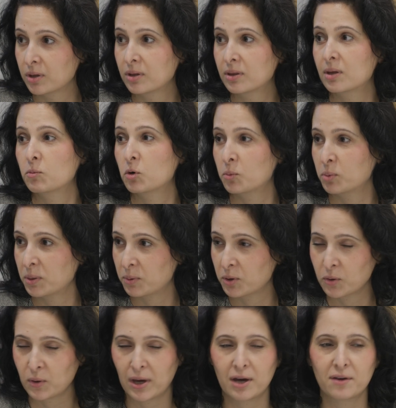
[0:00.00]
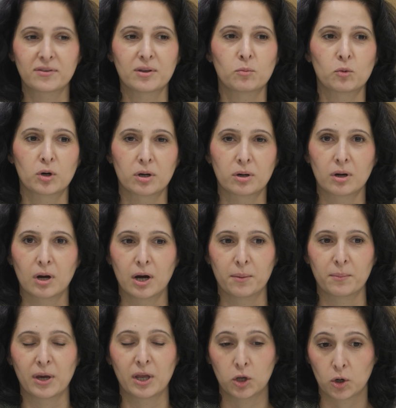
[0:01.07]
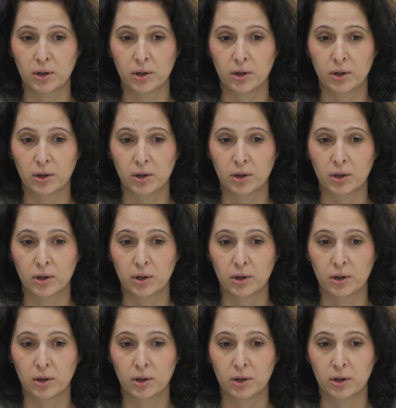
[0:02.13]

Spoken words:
The more people you have, the more in